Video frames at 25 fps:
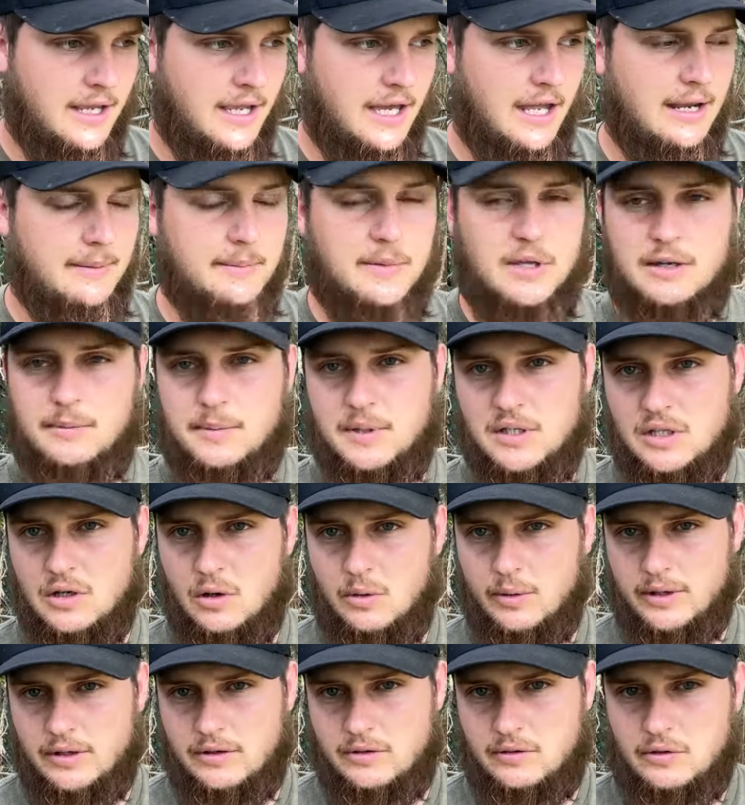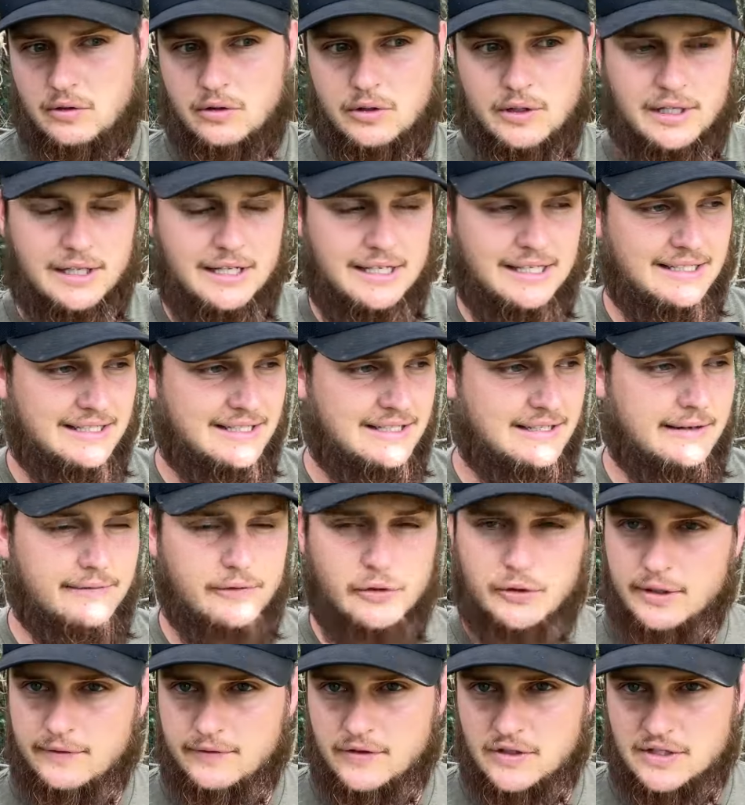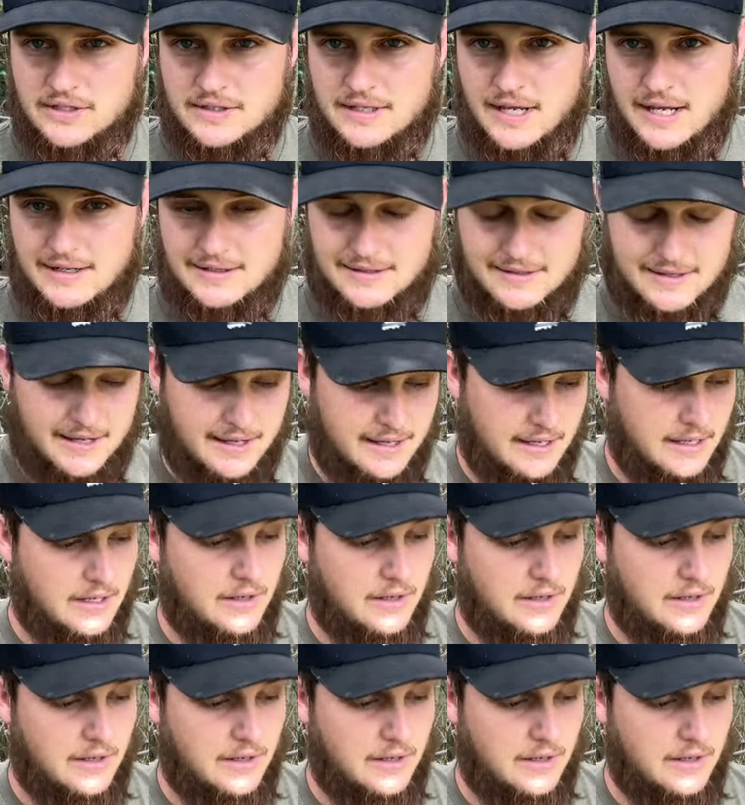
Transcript: And I'm going to be going through it in several different states.